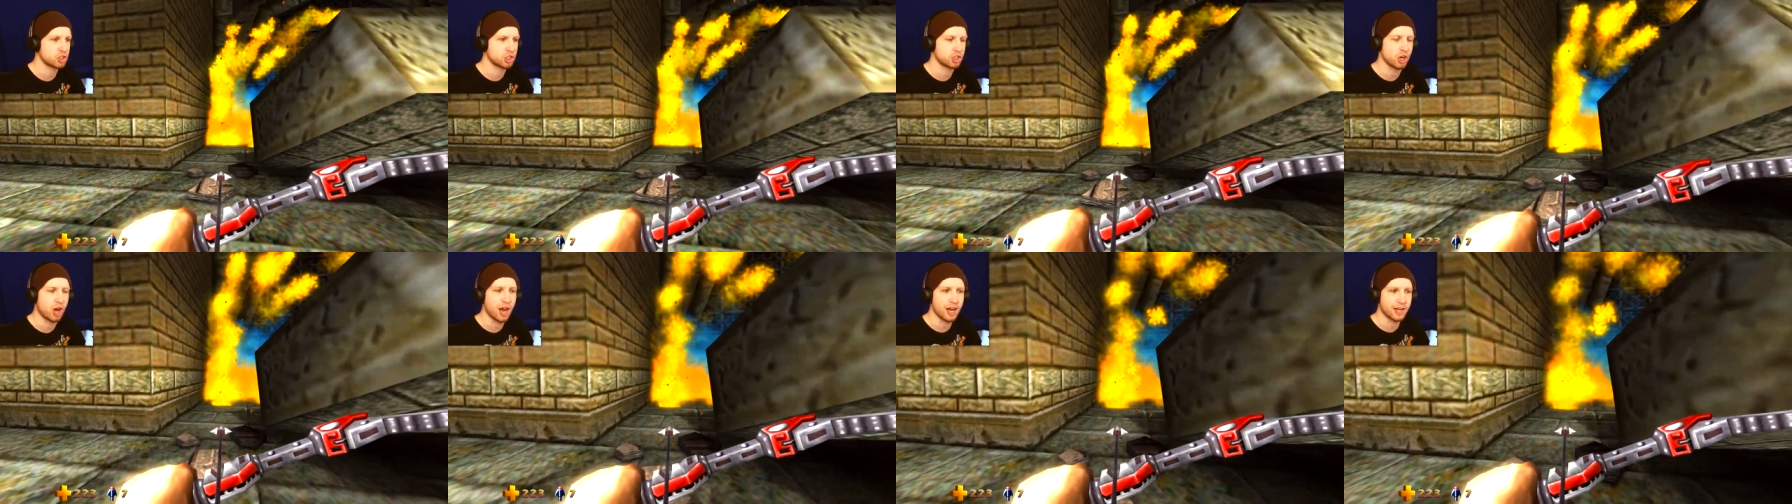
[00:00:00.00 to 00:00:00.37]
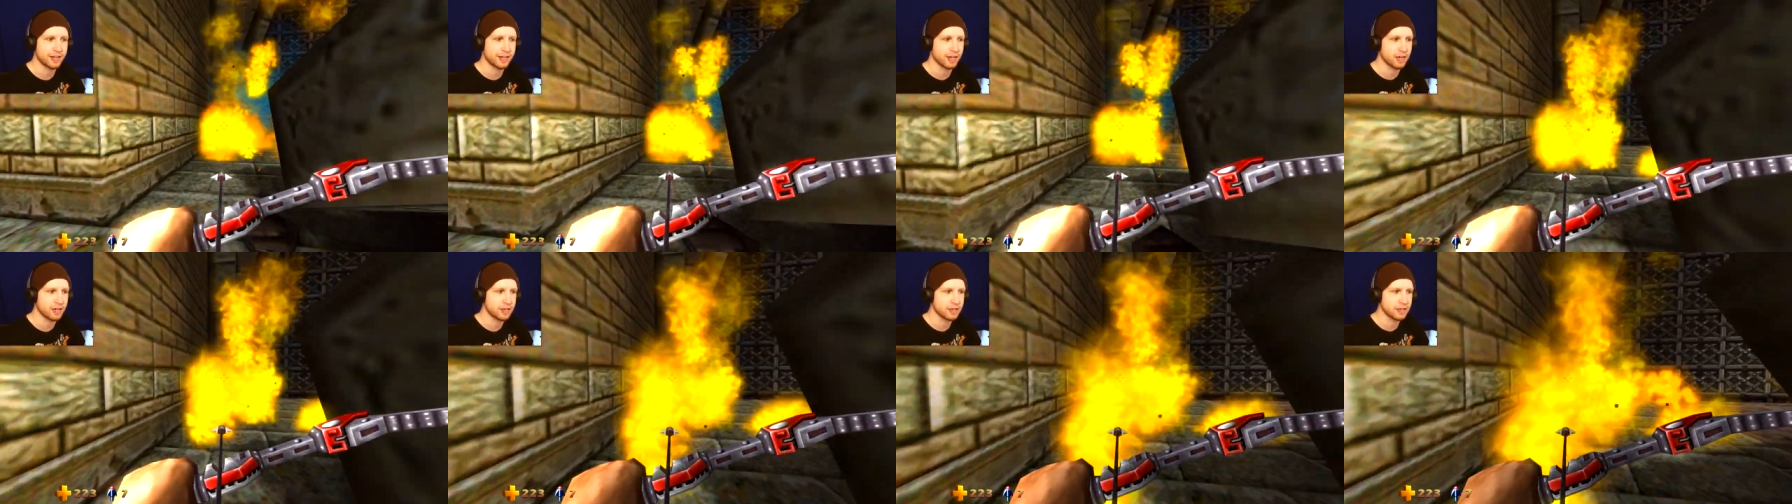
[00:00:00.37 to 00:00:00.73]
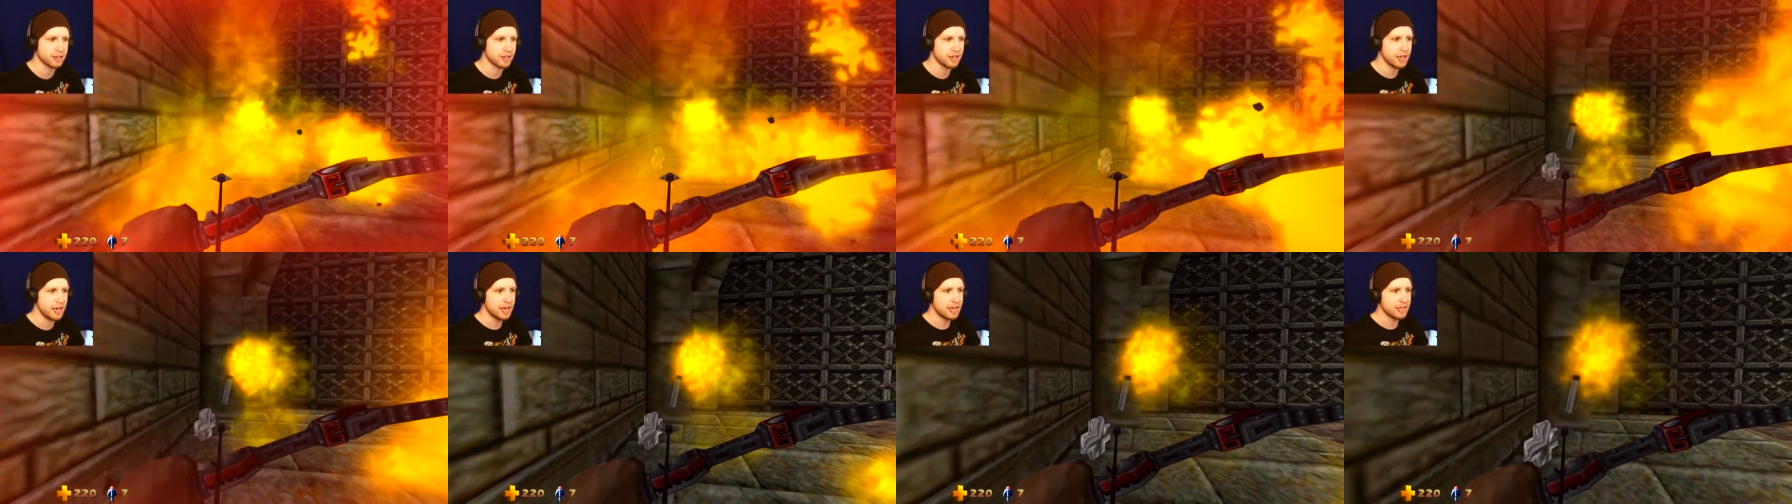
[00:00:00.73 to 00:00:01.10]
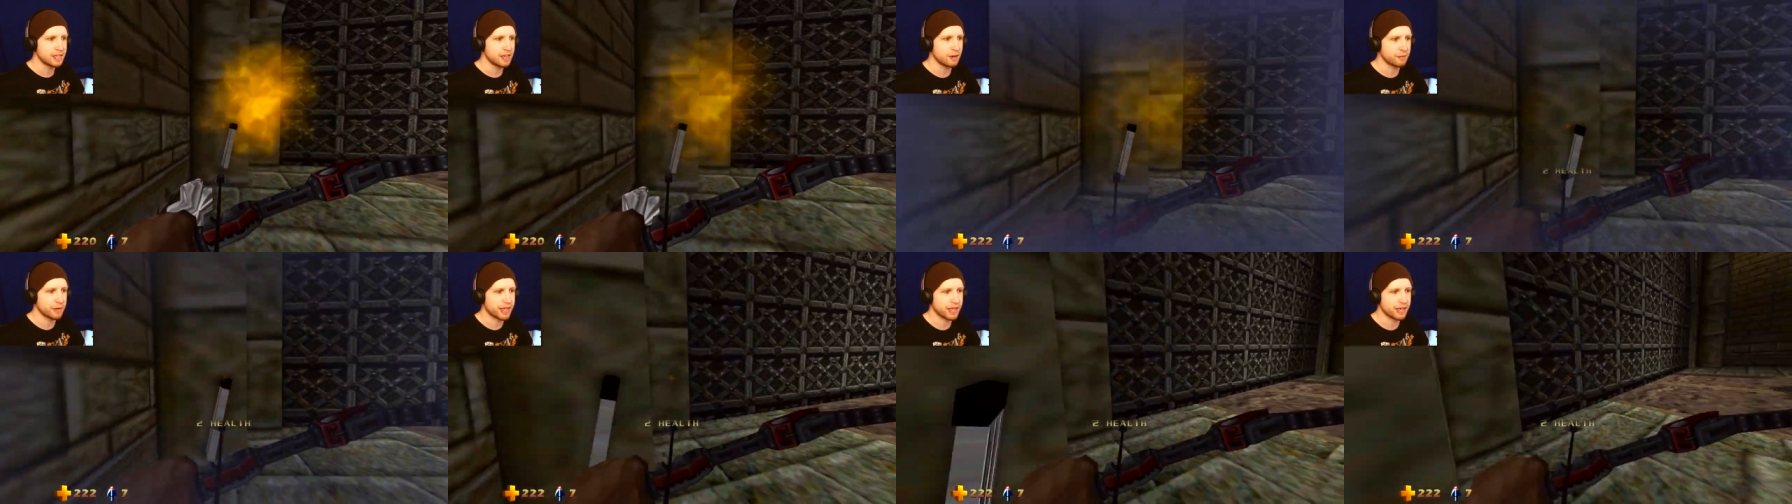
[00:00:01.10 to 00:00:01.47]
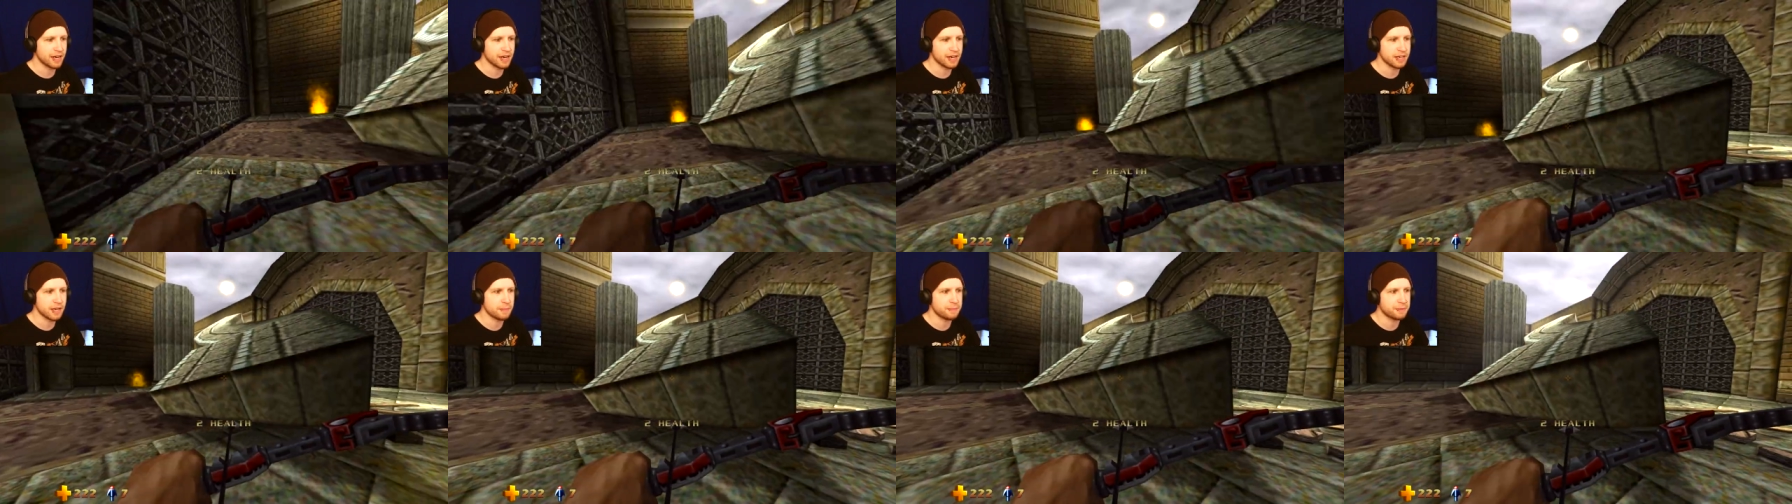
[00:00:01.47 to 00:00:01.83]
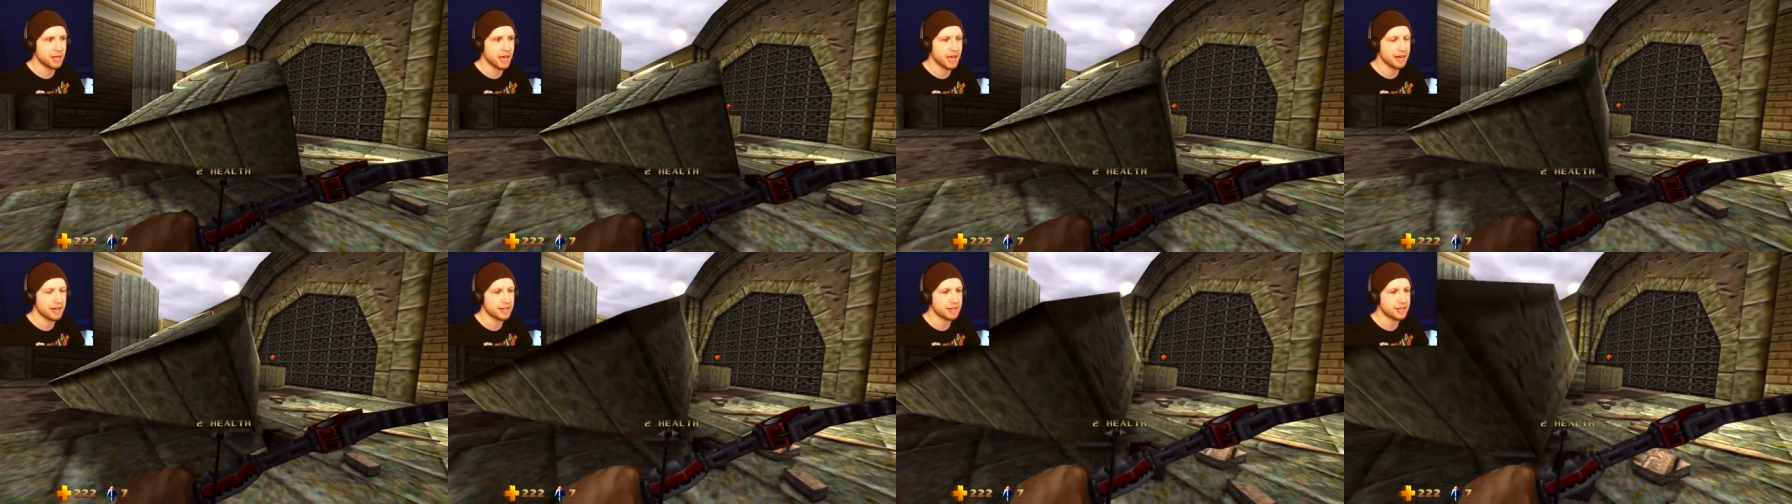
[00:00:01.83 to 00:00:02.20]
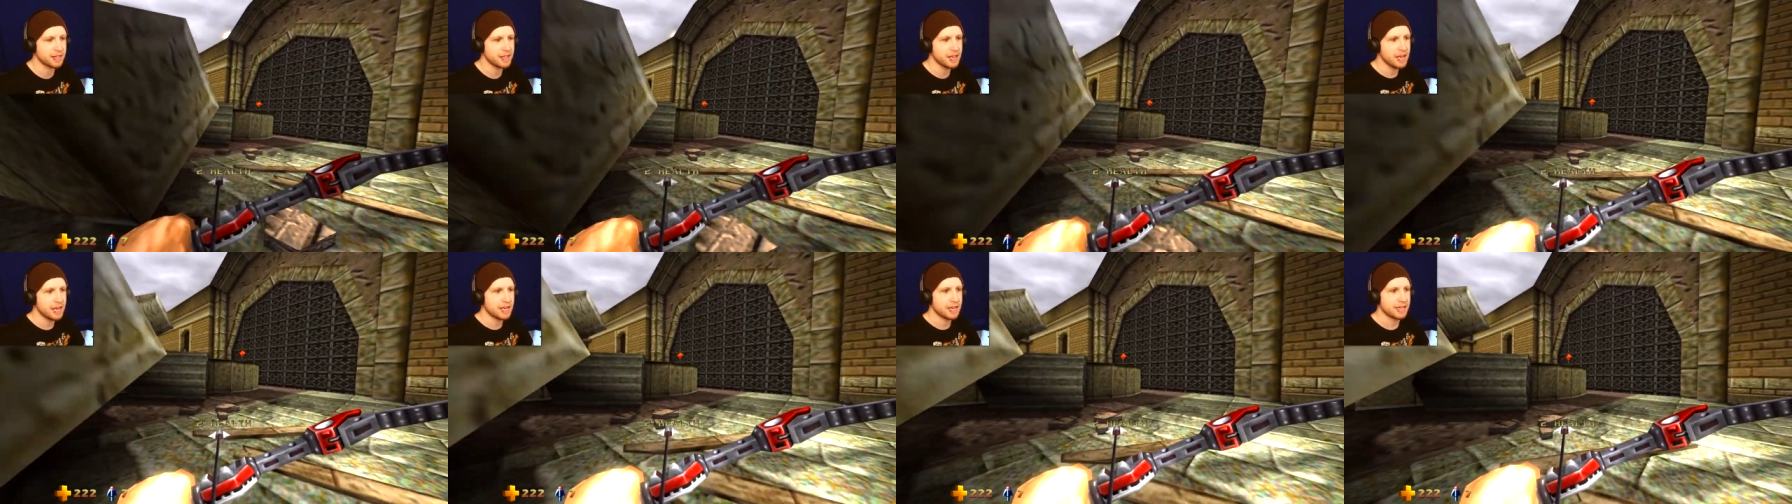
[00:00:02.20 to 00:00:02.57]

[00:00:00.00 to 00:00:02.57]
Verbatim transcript: shotgun that we can end up getting.